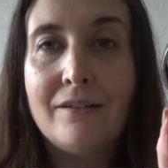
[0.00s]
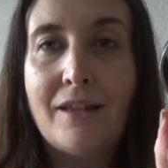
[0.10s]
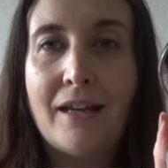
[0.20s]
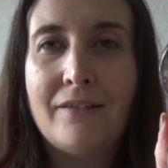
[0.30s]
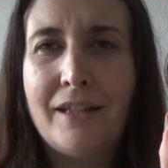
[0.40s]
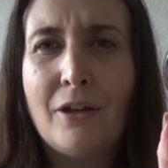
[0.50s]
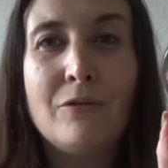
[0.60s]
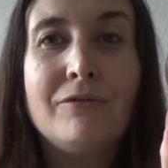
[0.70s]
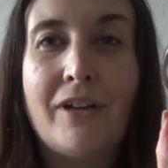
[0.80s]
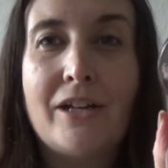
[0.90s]
than the
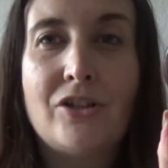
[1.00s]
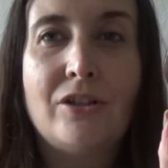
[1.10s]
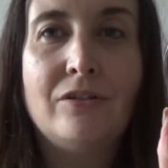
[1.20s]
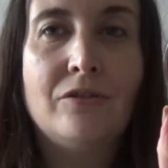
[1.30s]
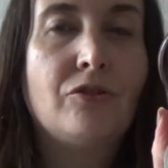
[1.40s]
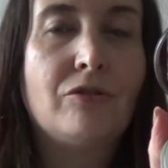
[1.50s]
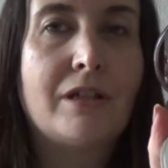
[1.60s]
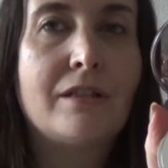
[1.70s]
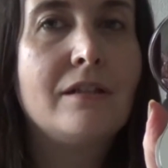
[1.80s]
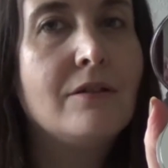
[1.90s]
old-fashioned
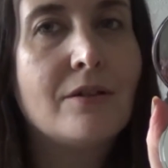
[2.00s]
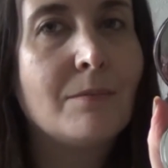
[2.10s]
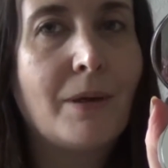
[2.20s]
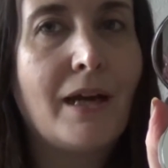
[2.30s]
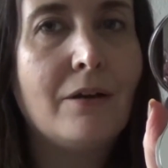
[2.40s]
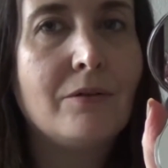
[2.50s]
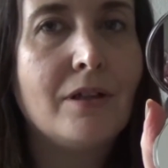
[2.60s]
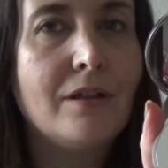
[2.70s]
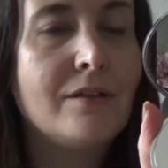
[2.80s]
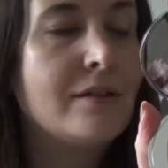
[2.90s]
translucent
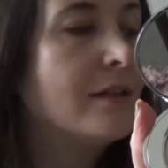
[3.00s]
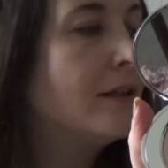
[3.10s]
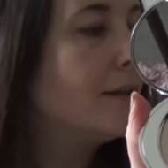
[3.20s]
powders,